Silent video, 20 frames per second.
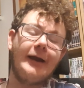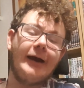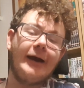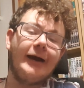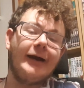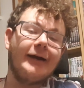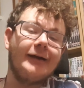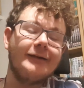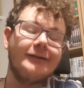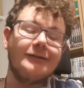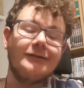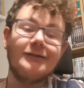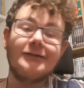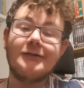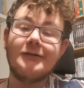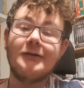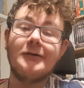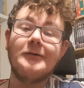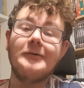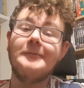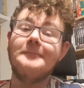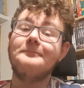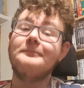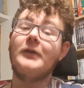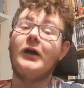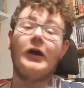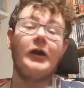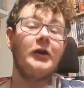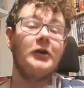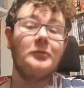And so
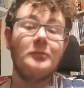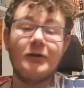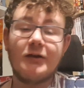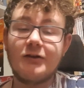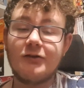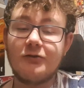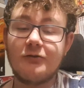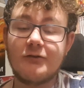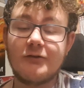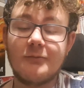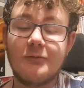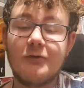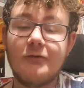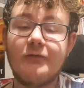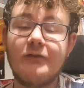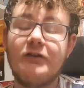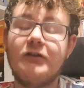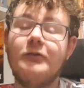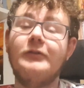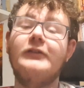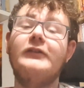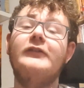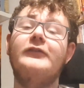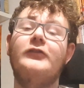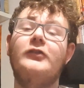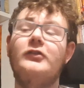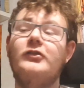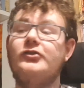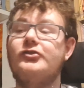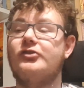I hope we can do some more videos in the
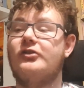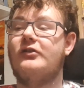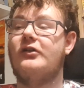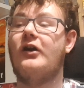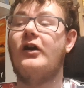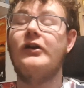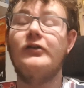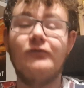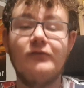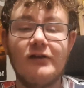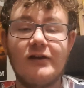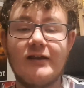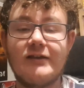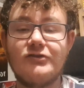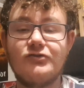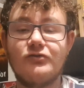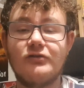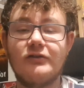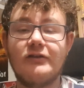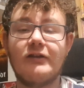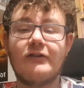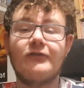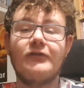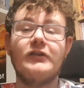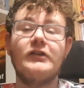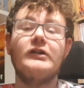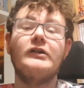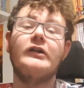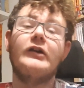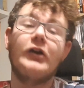future. I really enjoyed this
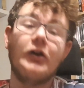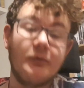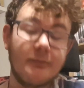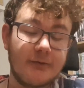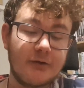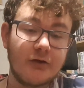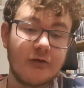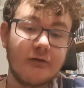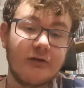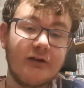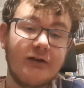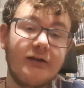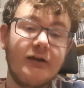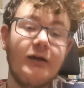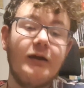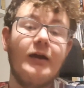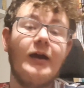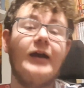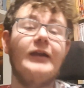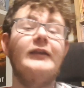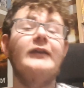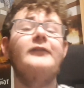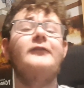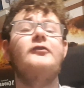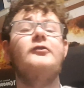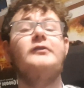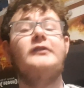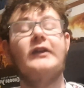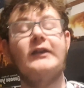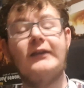video. I hope you did. And if
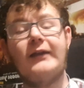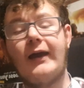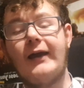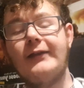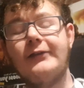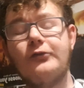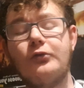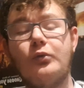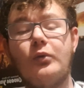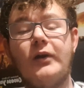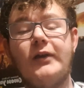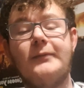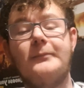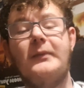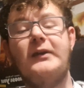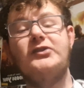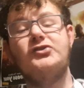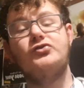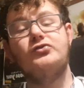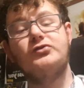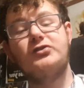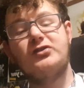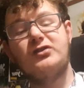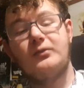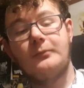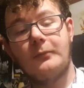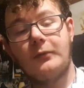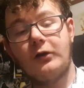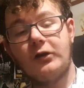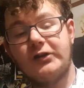you did, as always, make sure to
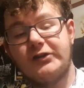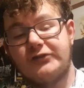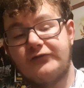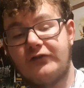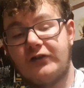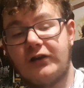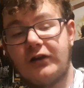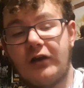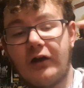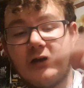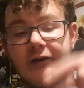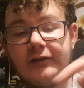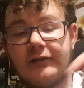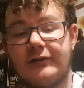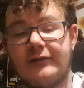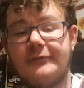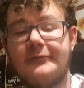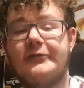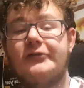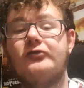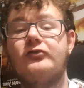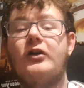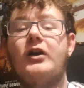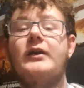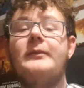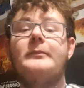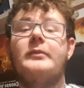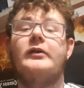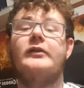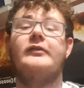demolish the like and
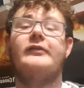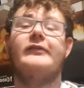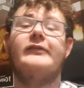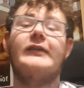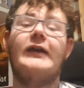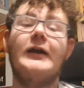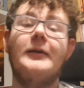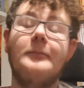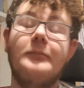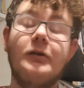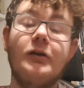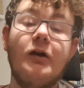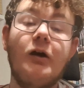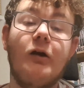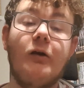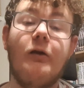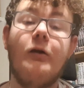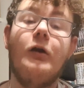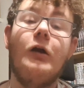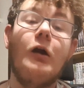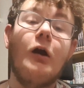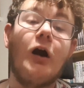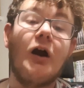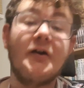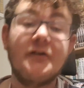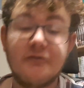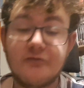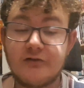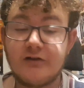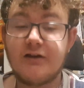subscribe buttons down below.
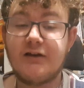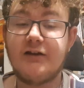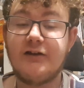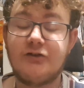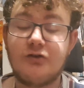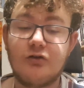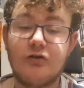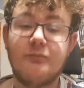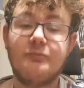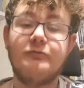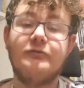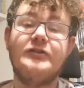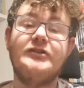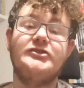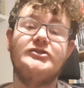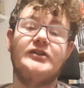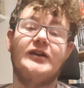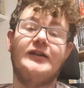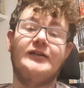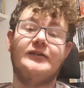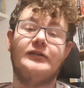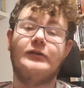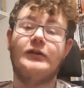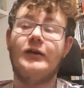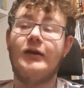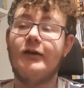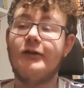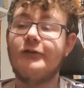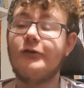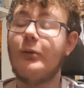I really do appreciate it.
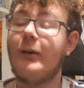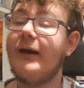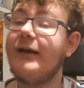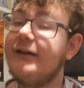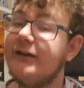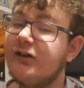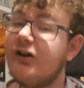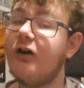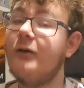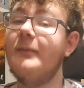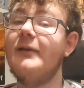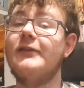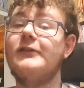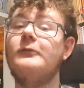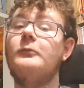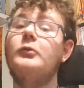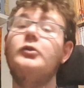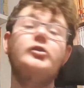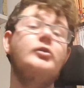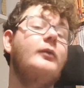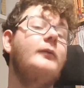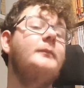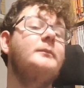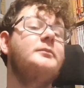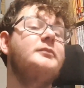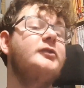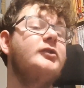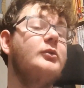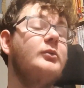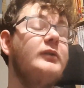So any comments on what you want
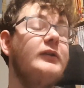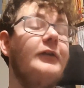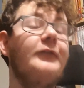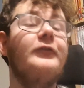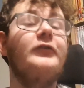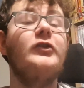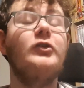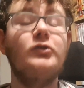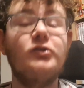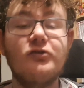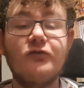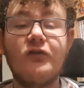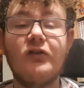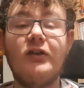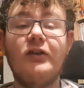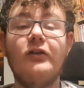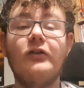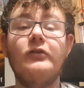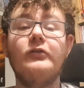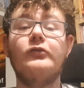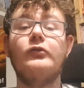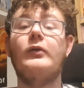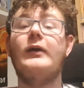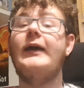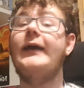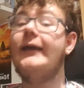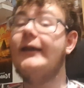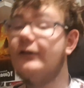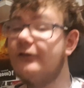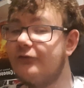to do in the future videos or
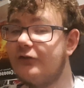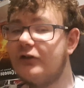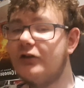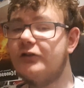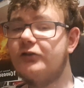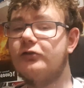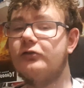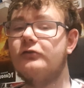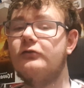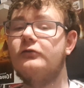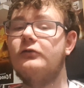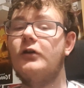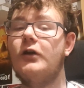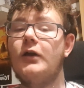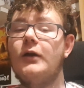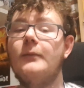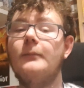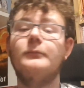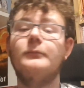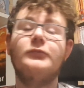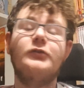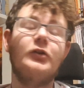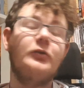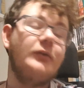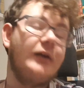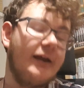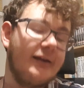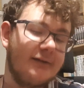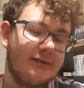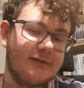anything at all, don't
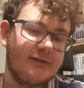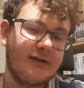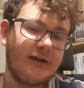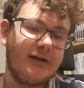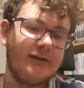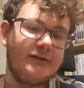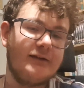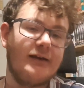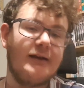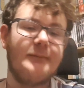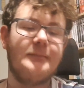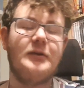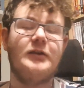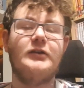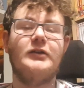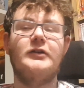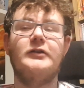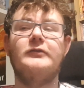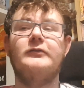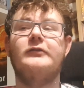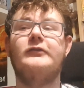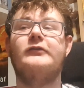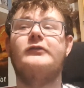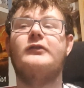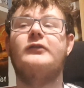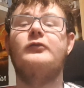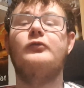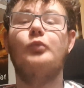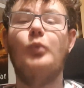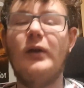hesitate to let me know
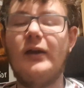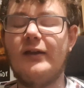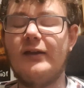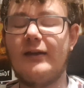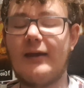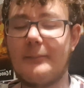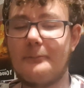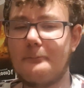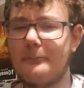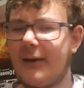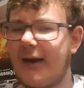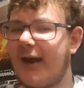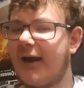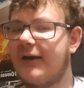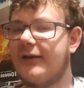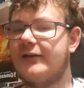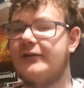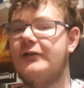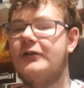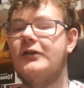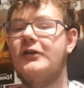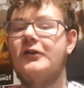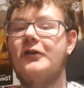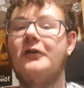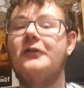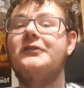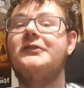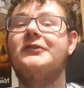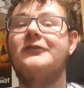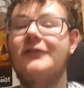so we can get back
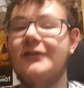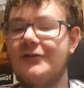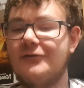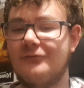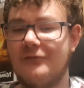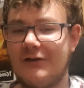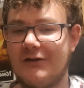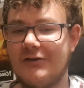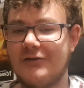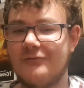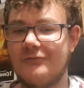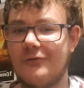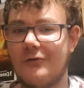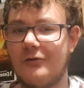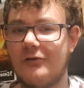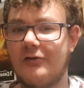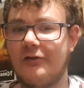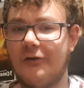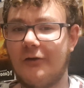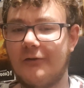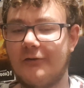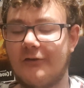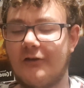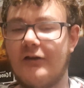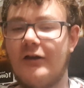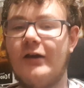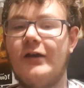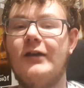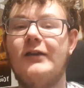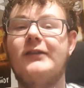onto this Reader roller coaster.
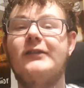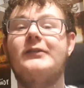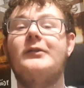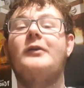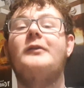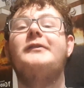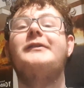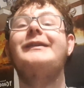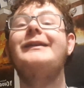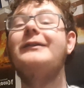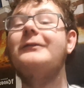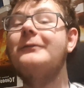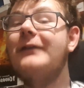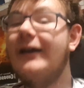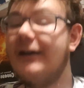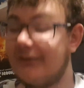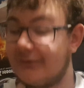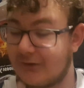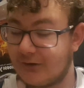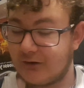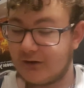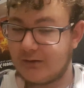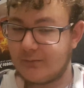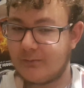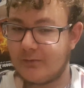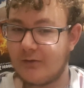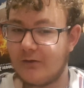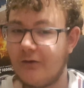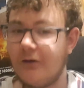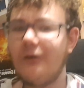So I'll see you next
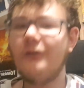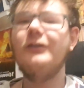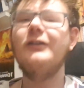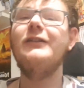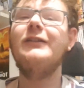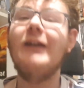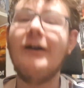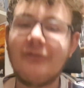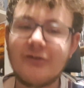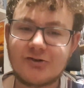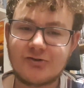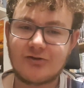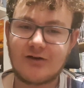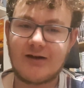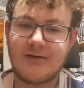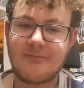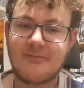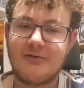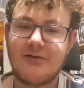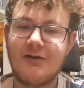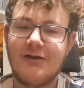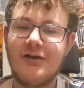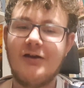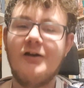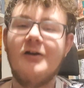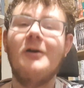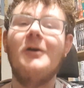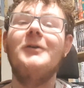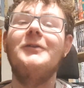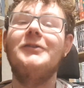time on another trip
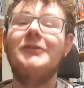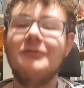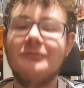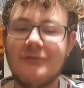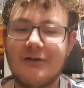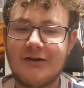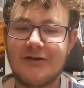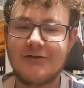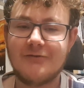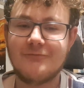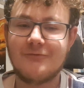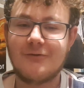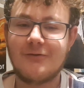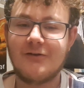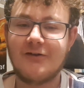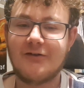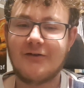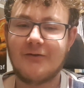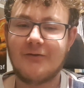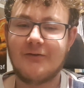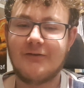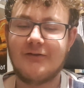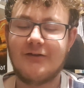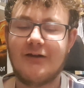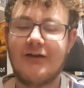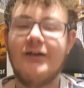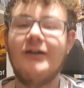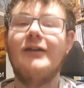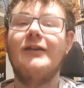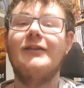on the Reader roller
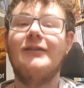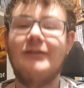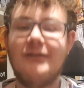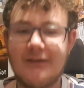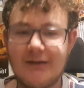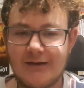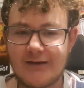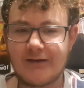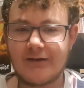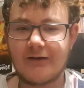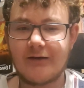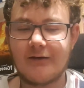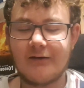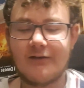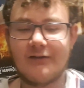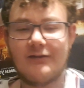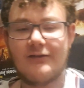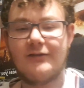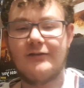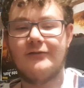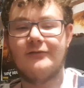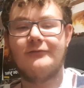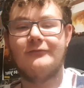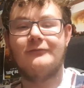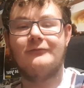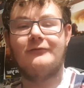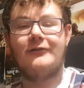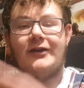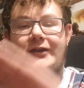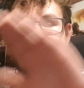coaster. See you guys.
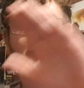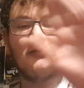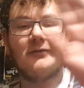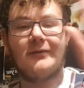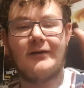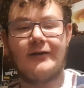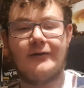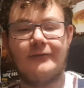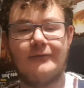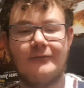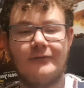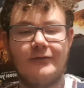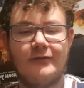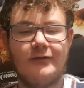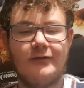Reader out.